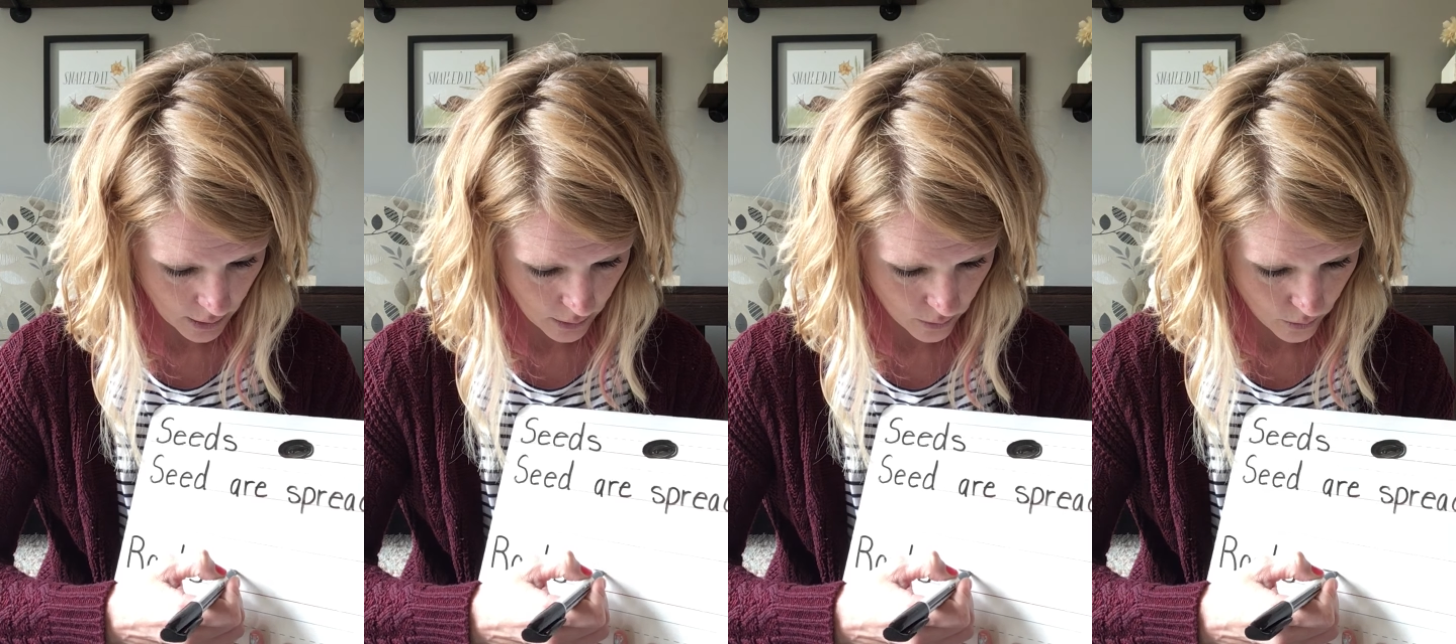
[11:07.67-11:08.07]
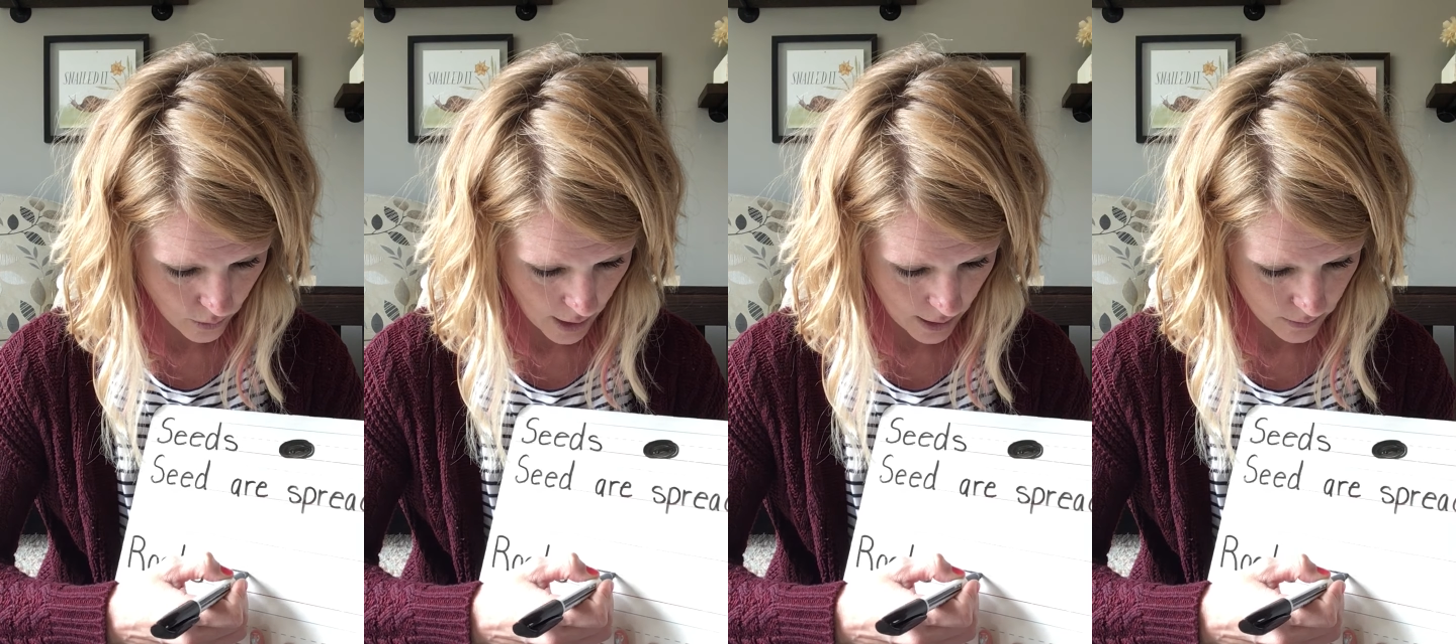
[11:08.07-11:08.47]
a little
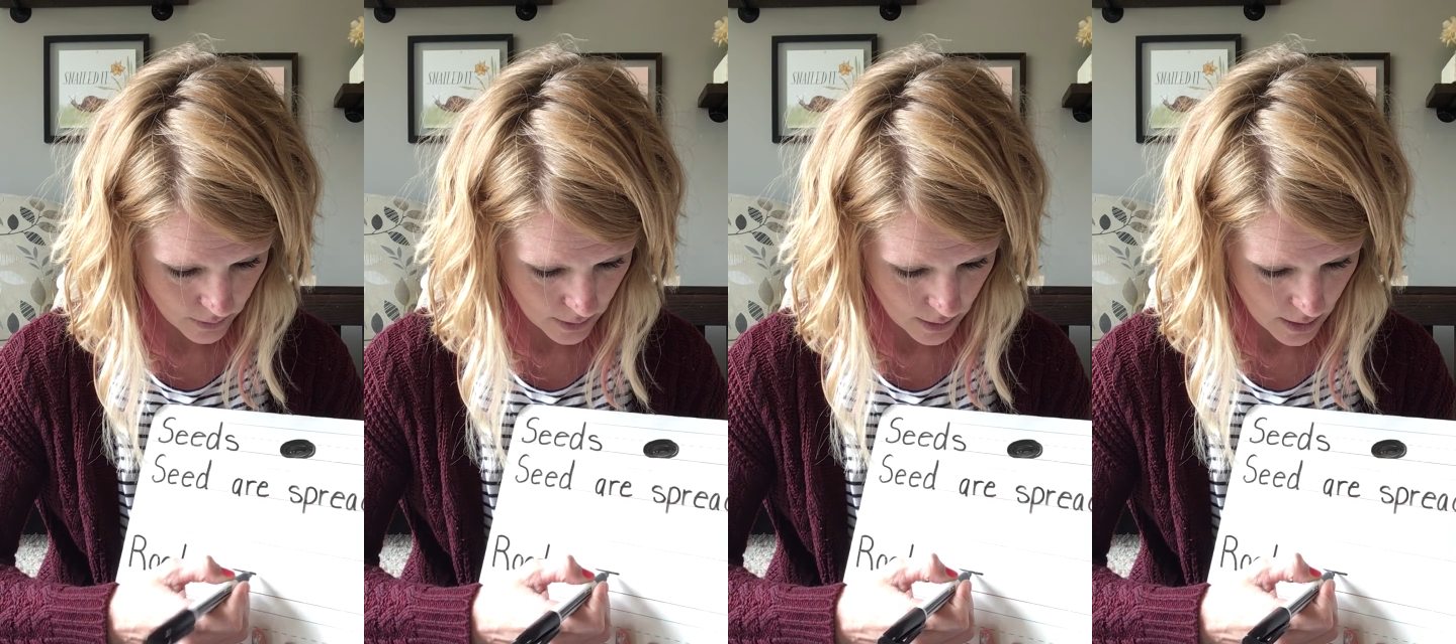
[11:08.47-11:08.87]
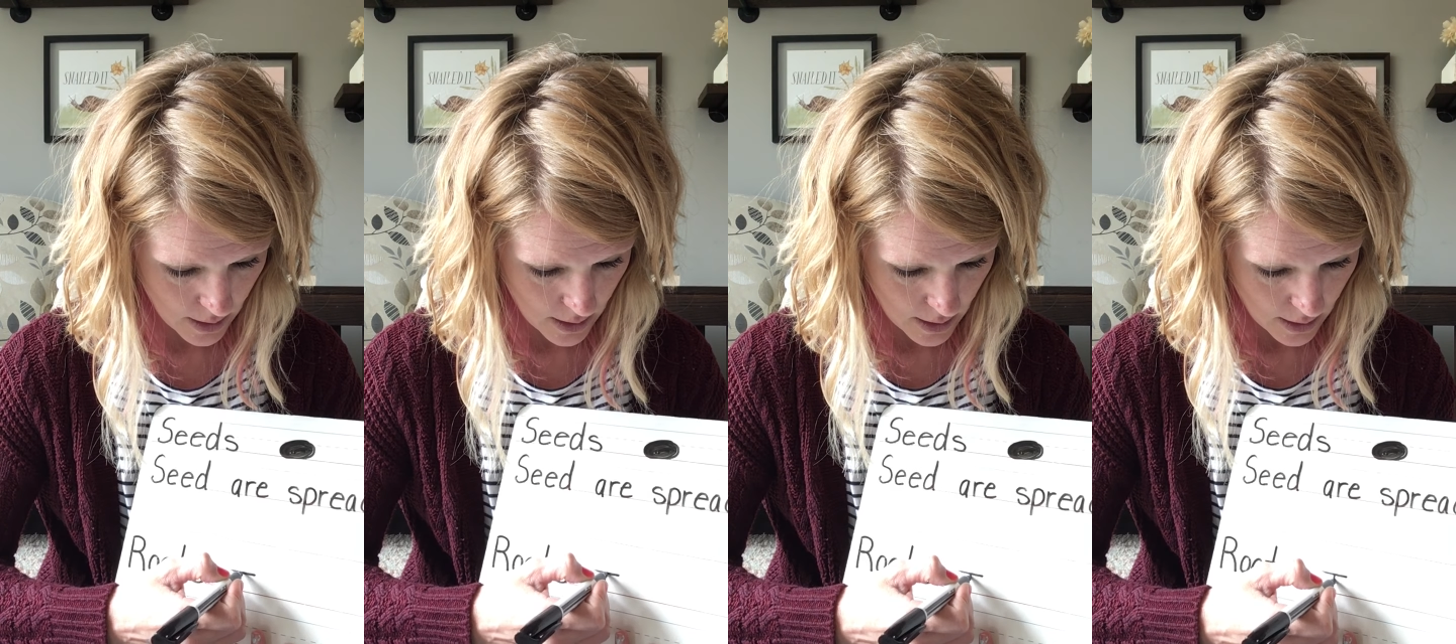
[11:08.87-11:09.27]
ground,
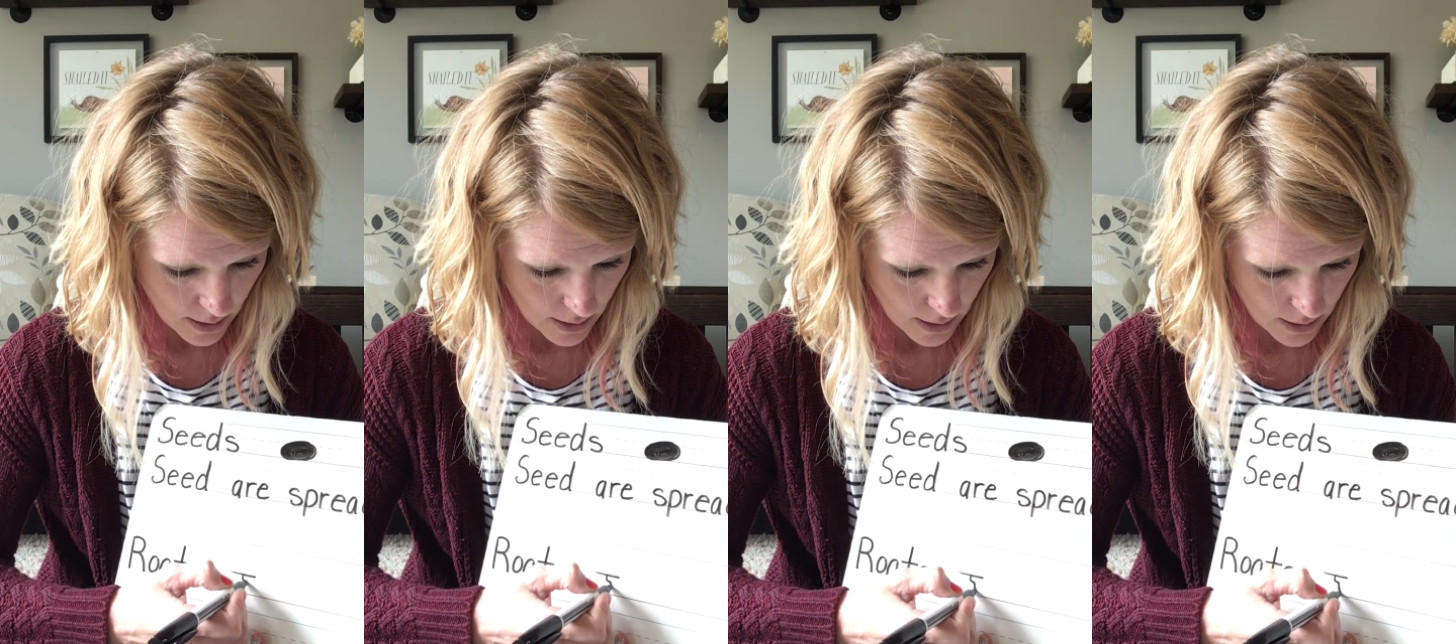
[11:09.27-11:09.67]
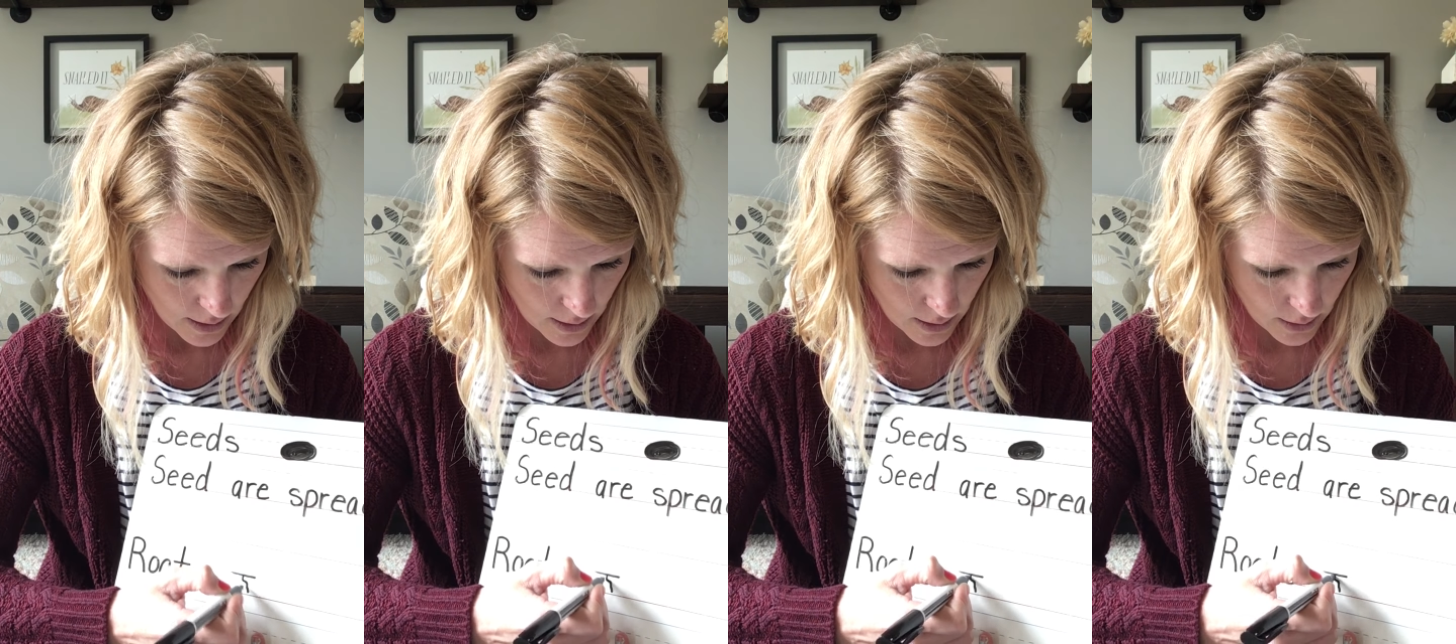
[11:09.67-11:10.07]

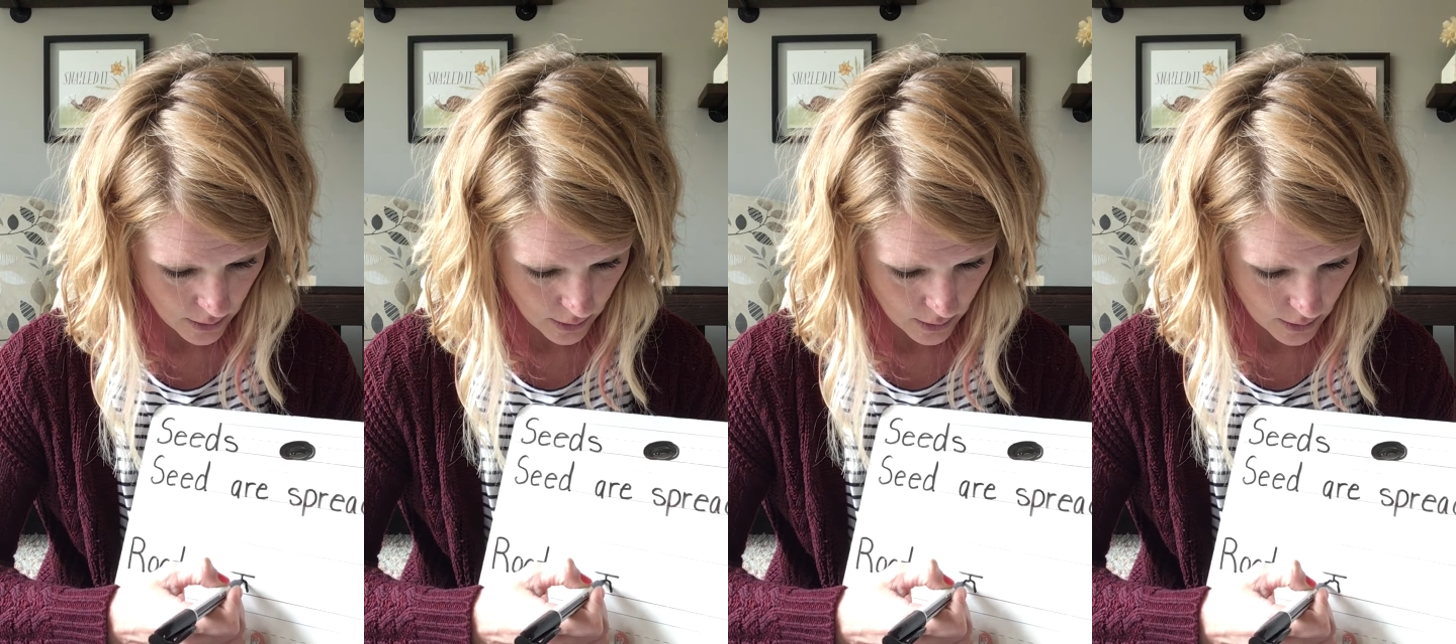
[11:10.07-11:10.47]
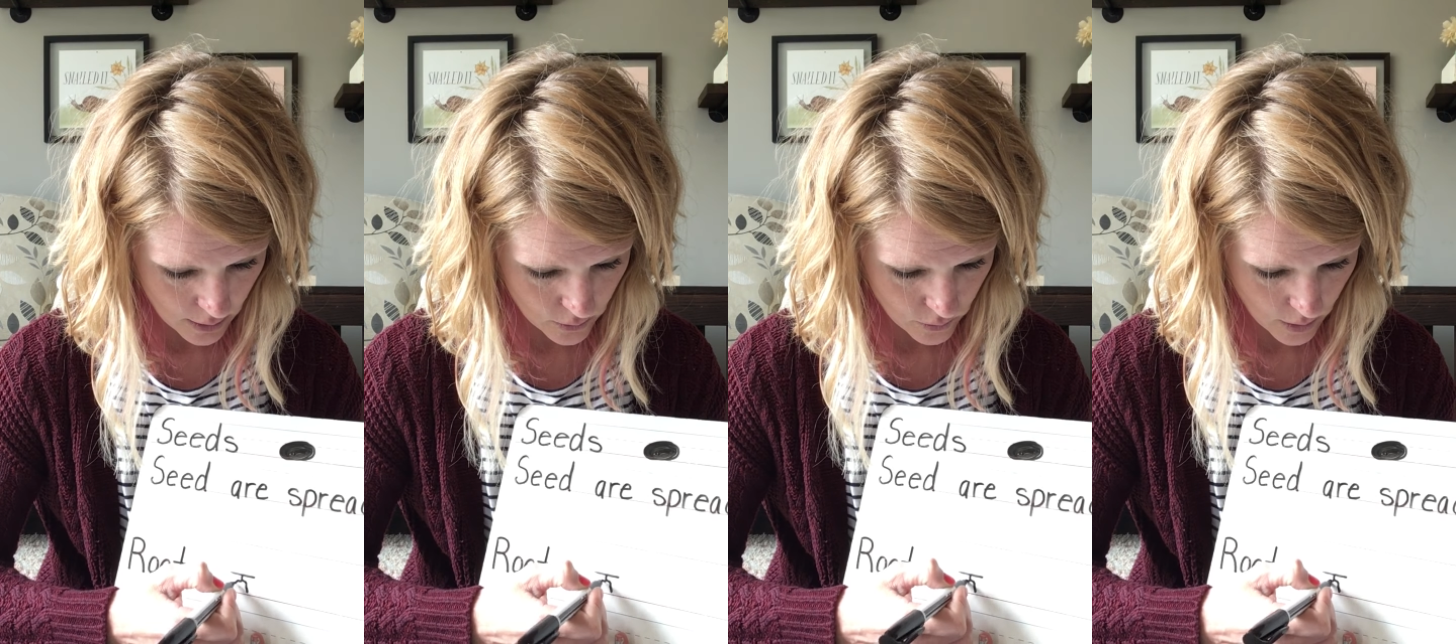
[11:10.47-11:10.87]
and then you're going
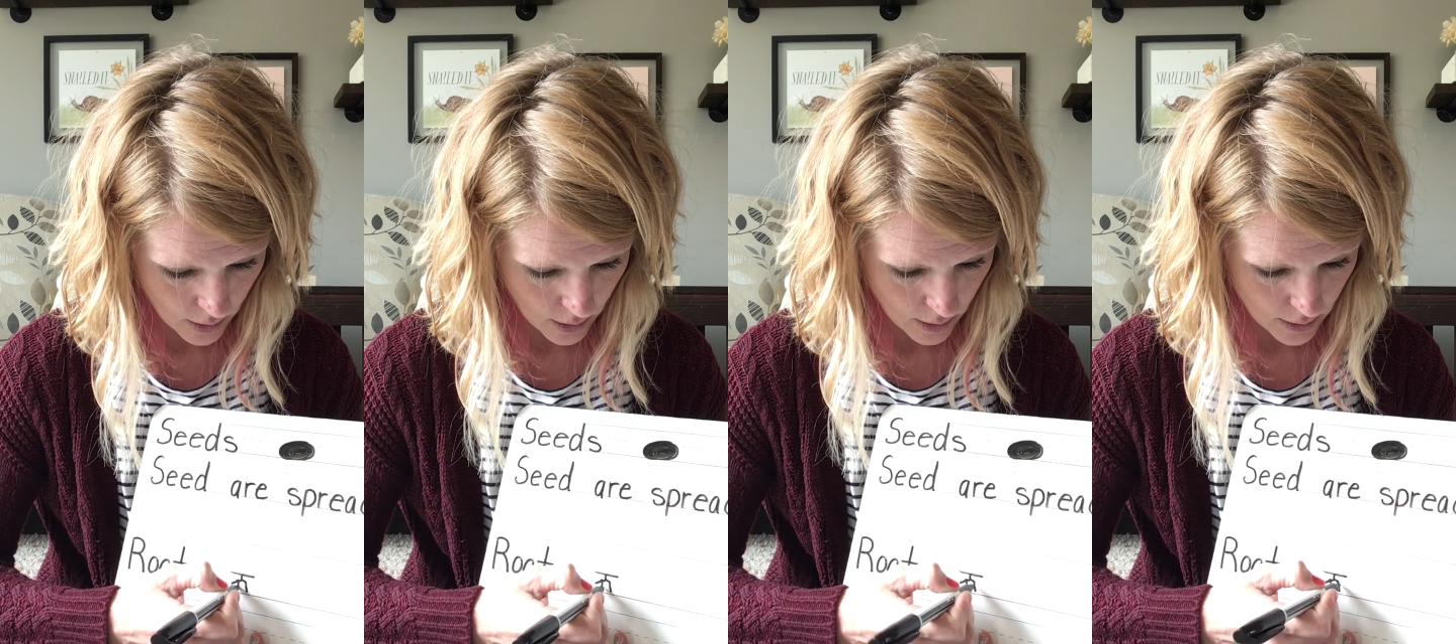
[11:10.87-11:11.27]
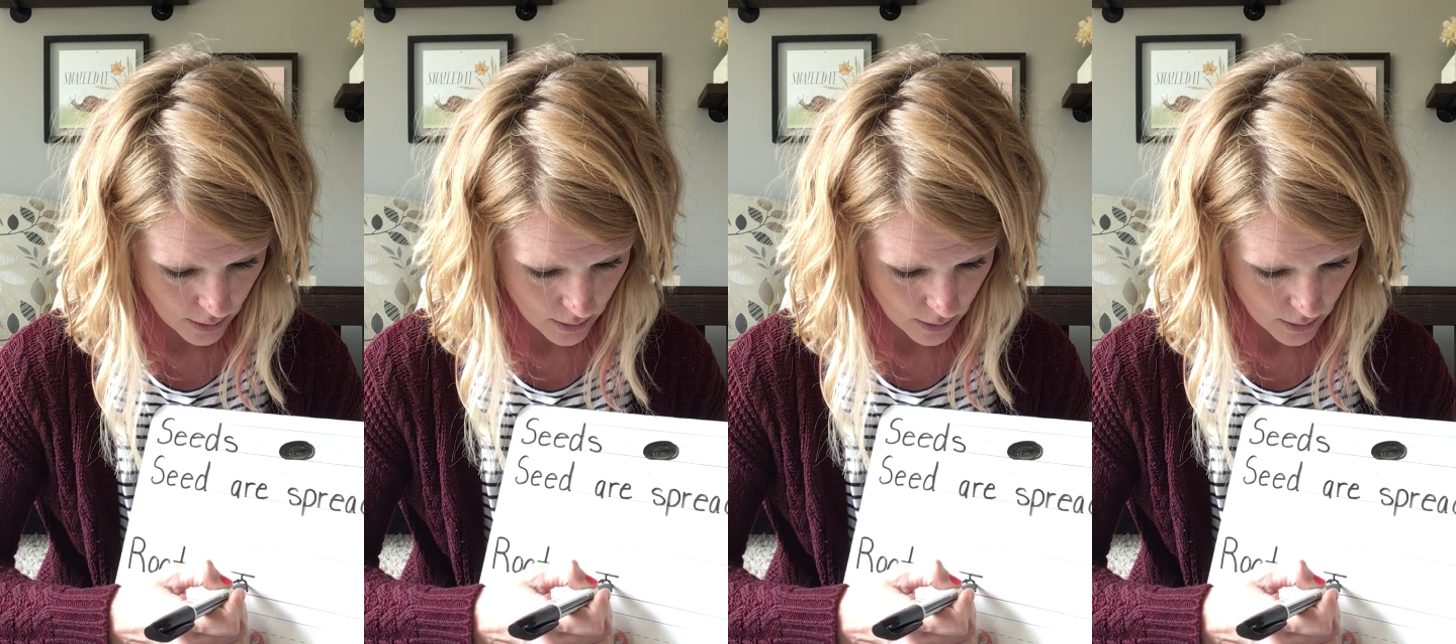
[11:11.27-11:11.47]
to draw,